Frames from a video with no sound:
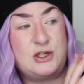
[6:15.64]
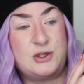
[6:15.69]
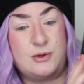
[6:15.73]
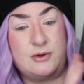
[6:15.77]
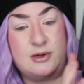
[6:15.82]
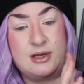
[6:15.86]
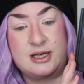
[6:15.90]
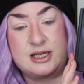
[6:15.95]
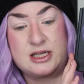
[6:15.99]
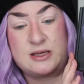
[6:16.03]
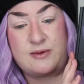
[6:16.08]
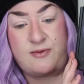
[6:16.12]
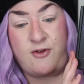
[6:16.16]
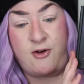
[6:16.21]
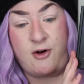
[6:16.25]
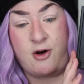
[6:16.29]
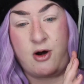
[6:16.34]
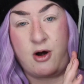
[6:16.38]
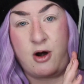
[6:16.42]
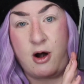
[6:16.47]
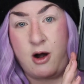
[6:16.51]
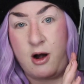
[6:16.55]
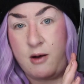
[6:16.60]
do this
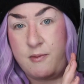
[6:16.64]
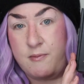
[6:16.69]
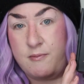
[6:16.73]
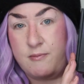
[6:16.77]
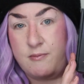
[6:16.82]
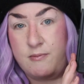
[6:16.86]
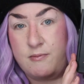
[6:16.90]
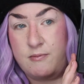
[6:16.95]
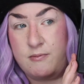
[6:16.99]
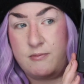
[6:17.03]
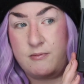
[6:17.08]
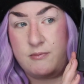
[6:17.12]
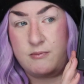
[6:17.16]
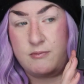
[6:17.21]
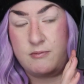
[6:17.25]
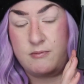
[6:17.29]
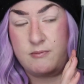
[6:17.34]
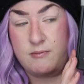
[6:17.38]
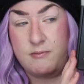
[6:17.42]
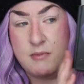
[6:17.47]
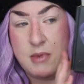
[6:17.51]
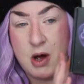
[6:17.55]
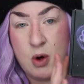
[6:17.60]
for
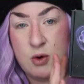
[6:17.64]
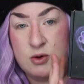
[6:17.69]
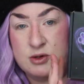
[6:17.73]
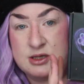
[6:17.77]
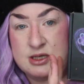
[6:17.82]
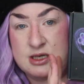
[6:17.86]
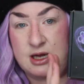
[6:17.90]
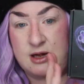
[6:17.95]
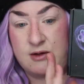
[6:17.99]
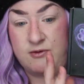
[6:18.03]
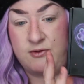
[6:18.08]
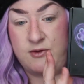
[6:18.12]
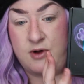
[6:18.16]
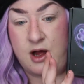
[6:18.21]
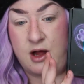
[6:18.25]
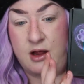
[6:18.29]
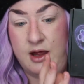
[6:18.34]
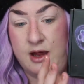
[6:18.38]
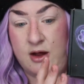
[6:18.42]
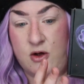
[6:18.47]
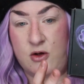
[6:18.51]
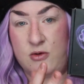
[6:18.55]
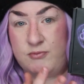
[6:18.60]
most, if
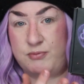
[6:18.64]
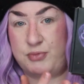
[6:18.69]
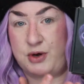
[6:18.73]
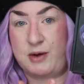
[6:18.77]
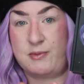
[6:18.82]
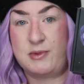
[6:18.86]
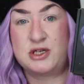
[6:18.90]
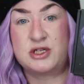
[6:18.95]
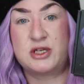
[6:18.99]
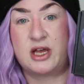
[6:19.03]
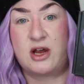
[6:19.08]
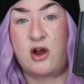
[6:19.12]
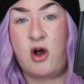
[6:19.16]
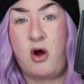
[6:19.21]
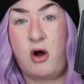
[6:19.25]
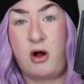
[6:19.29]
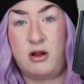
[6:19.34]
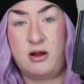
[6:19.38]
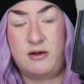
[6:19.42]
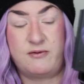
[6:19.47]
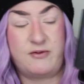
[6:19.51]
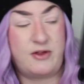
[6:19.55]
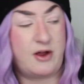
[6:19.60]
not like pretty much like
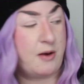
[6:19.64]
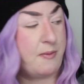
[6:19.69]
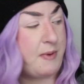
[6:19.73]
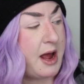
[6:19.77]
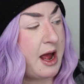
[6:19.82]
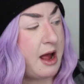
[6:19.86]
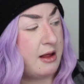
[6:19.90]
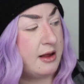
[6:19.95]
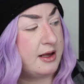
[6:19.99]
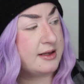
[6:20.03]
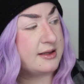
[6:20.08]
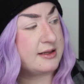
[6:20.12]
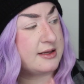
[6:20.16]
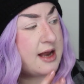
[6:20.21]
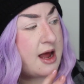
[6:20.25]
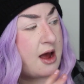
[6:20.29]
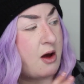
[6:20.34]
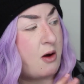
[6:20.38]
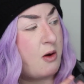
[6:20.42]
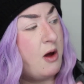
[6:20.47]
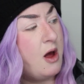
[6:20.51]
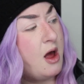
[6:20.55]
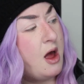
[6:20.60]
all of their palettes
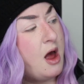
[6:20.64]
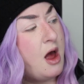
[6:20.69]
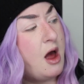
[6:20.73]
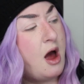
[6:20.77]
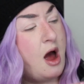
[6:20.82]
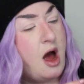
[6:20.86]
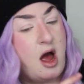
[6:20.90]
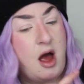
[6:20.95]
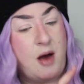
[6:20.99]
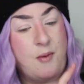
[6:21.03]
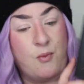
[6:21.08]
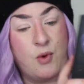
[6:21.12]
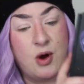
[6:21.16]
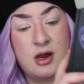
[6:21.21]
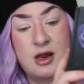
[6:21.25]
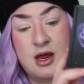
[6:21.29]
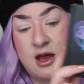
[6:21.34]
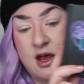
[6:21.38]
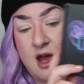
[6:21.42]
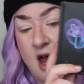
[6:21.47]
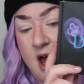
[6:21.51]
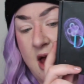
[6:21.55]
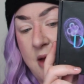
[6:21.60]
now, where
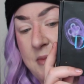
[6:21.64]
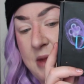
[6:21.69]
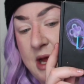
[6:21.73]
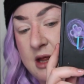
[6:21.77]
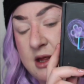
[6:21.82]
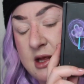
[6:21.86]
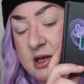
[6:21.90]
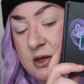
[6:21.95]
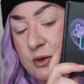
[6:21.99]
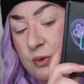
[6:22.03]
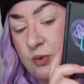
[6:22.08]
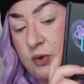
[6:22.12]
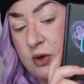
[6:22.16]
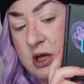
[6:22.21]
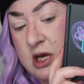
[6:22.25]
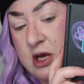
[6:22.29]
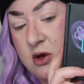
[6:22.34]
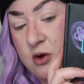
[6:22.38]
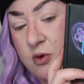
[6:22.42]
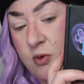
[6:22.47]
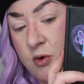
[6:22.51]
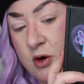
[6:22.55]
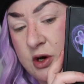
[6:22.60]
they come in this
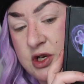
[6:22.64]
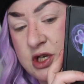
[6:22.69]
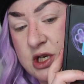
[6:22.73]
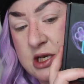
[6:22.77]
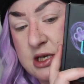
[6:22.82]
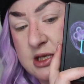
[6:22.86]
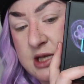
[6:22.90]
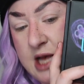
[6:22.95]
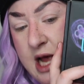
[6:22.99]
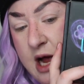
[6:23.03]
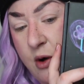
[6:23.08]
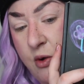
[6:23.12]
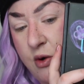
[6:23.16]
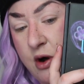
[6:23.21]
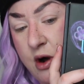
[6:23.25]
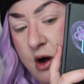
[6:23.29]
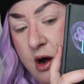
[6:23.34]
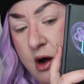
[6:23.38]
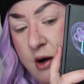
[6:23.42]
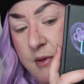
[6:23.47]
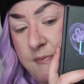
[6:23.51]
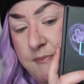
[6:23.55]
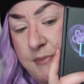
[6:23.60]
really gorgeous
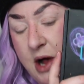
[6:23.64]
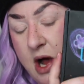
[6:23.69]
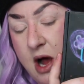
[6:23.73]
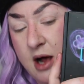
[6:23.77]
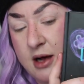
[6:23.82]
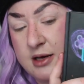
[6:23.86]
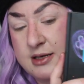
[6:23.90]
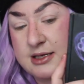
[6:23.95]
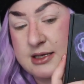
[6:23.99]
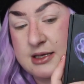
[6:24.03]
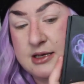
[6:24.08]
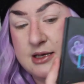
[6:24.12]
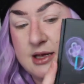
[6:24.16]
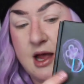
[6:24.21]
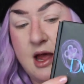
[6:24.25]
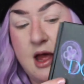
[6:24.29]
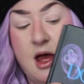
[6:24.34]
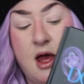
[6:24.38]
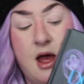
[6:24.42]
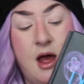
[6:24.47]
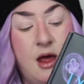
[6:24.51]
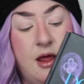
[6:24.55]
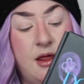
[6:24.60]
outer box
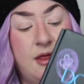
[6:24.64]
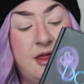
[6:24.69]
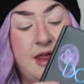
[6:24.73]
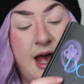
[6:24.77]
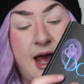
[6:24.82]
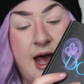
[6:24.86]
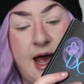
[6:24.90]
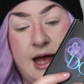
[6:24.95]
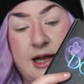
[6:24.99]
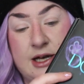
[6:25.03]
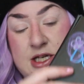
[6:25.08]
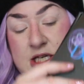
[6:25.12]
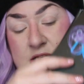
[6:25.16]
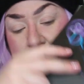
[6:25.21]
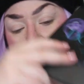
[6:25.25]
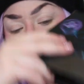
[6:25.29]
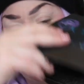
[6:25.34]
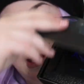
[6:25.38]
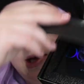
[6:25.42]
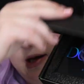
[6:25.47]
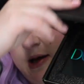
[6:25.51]
that